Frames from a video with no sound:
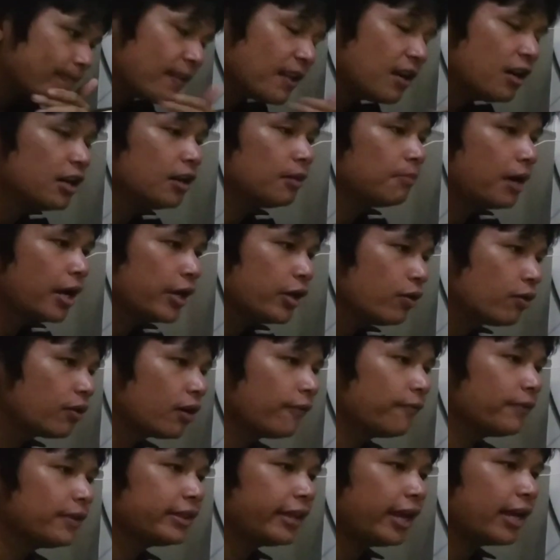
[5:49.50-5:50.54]

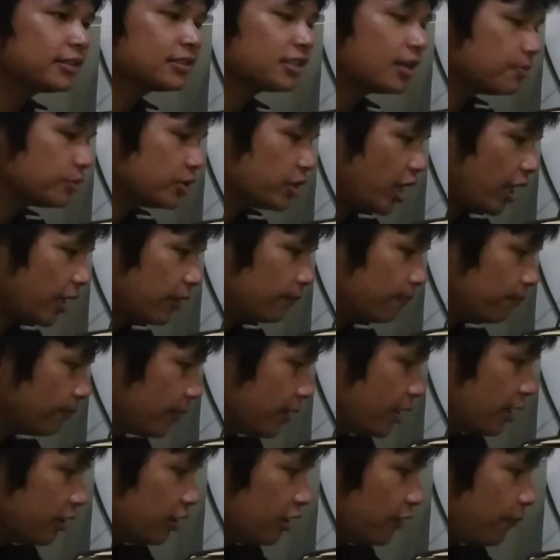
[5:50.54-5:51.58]
biography text subject.
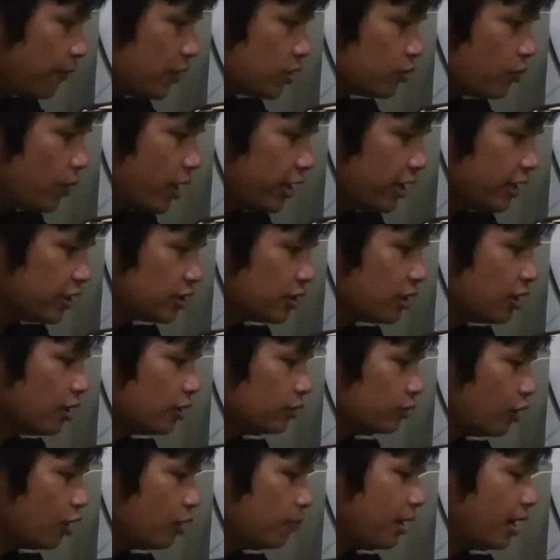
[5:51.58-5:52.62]
The first one is
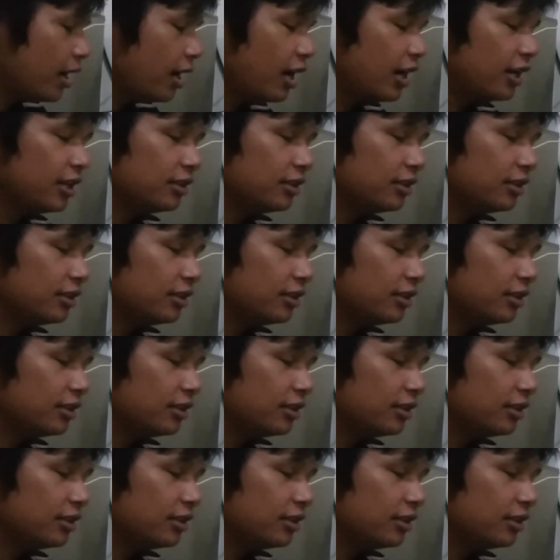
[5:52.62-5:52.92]
Thomas